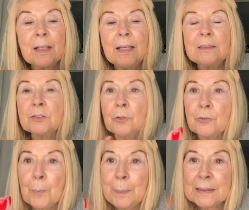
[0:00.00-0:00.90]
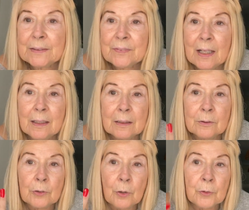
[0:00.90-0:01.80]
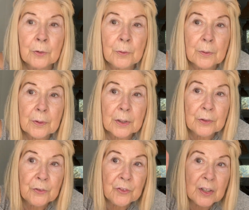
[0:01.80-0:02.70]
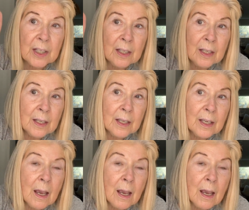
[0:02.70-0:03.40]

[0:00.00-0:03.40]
It's got a bit of colour on. Can you see?